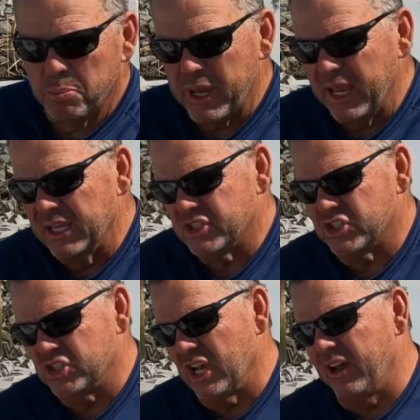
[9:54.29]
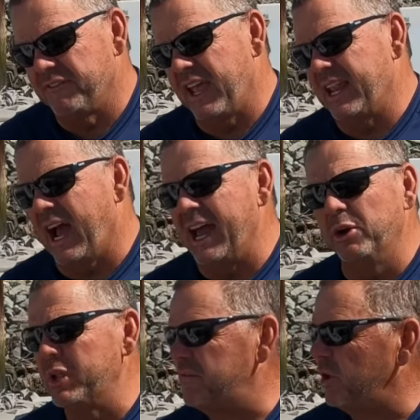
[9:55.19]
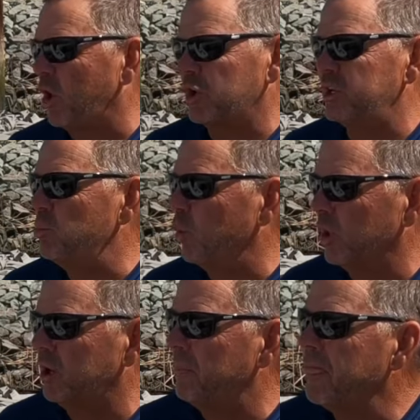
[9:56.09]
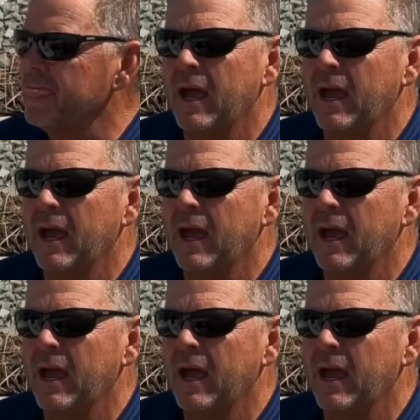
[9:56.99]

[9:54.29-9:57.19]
pitch stuff, and I don't even hardly work them.